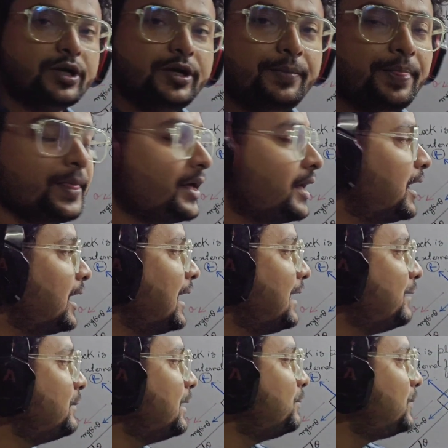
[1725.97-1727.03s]
Okay,
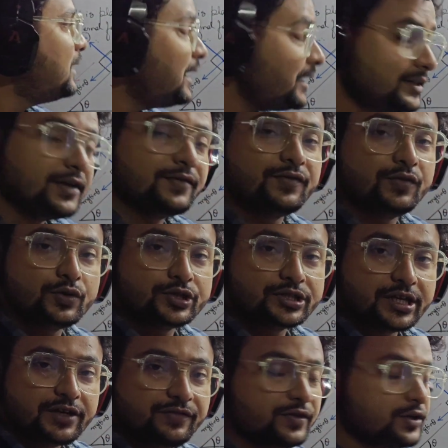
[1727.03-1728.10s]
I am applying the
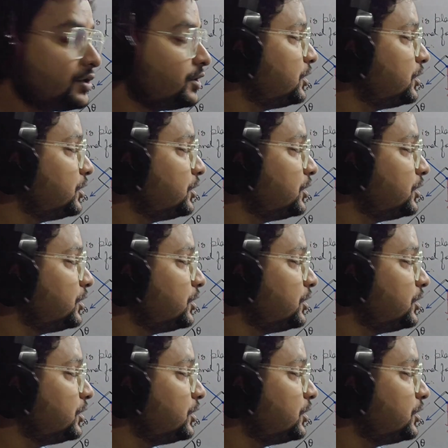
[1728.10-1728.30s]
force F,